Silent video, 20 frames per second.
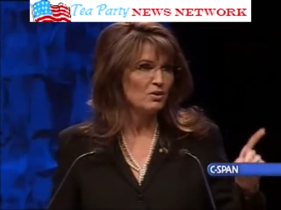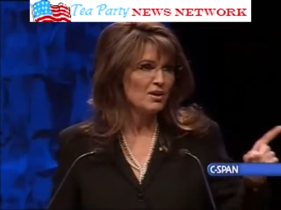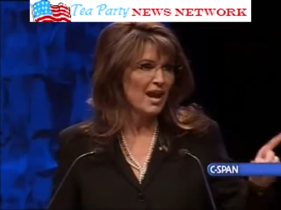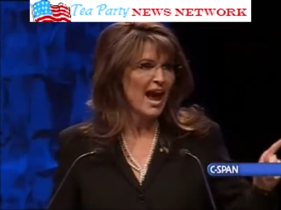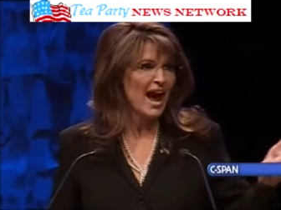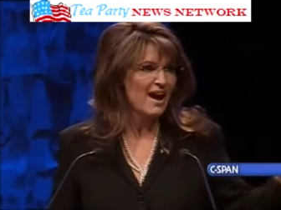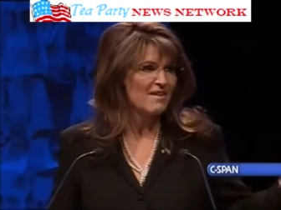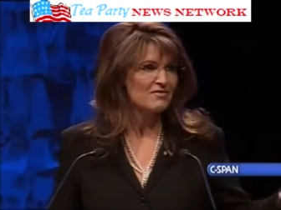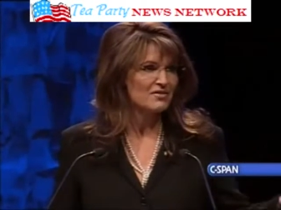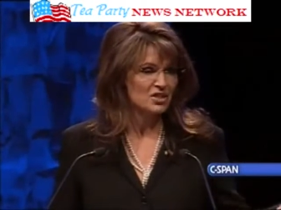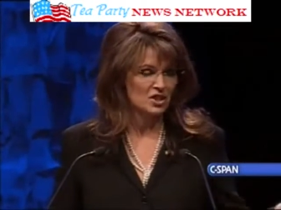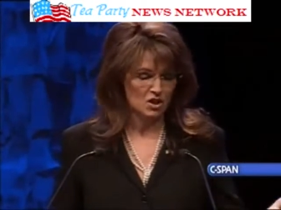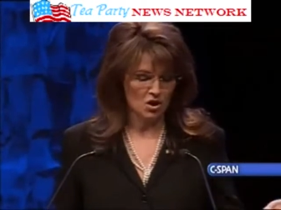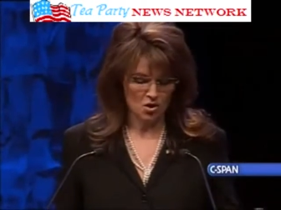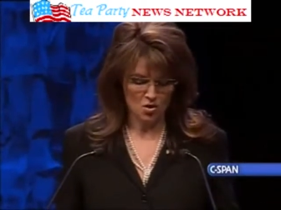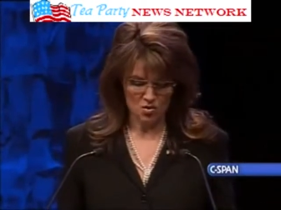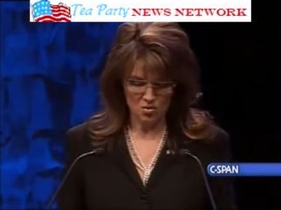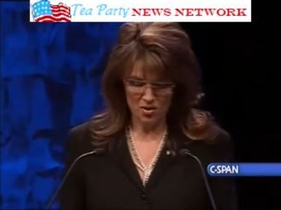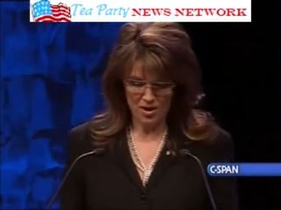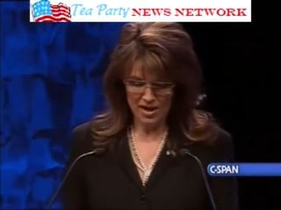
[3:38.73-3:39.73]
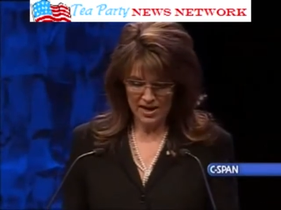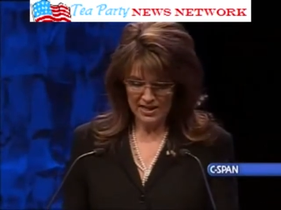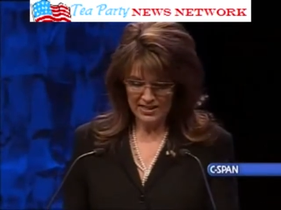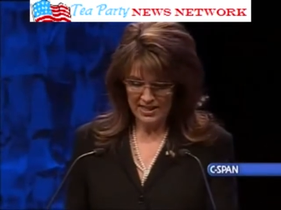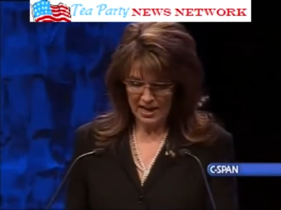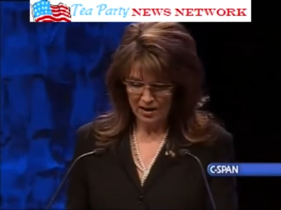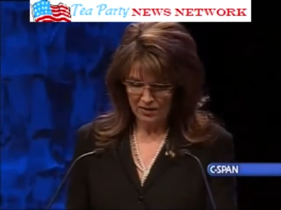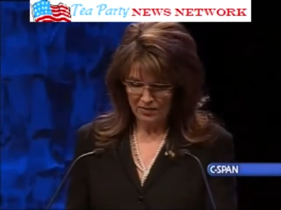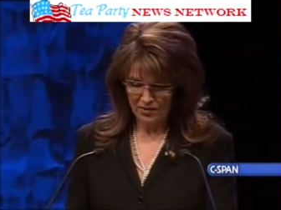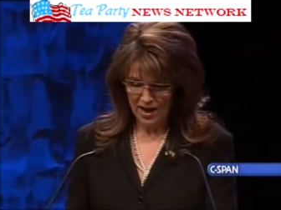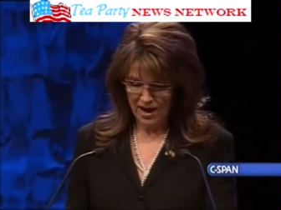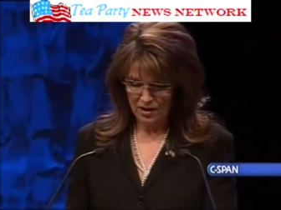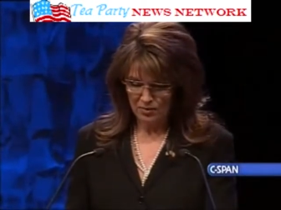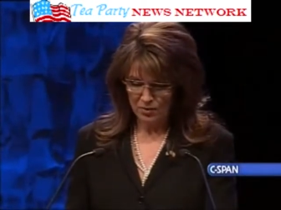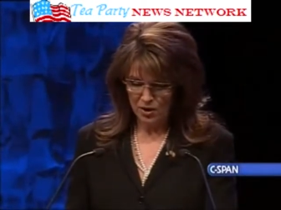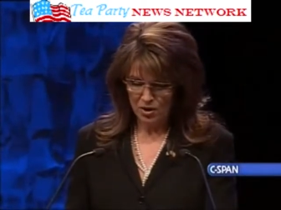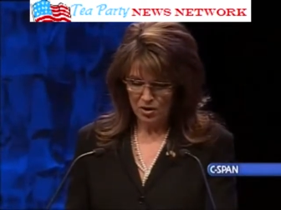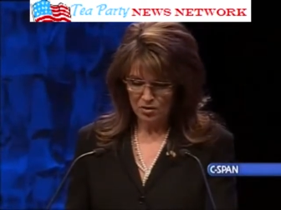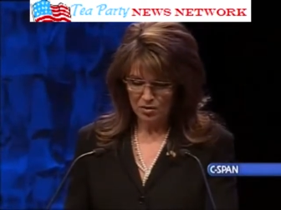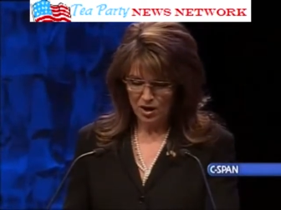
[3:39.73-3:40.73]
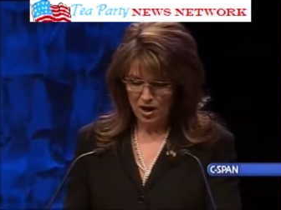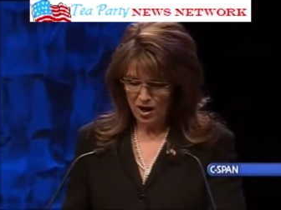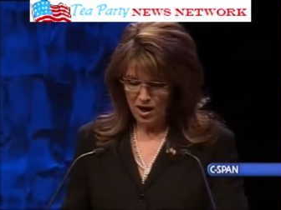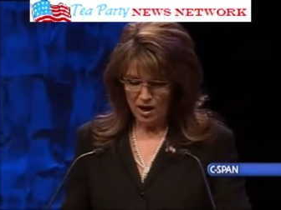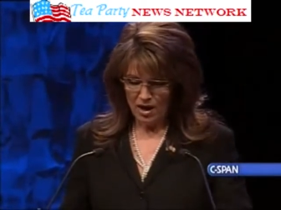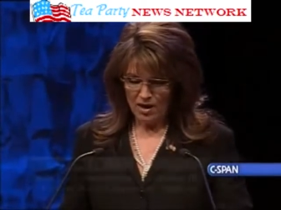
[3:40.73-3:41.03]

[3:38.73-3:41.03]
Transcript: We don't have to go down that road.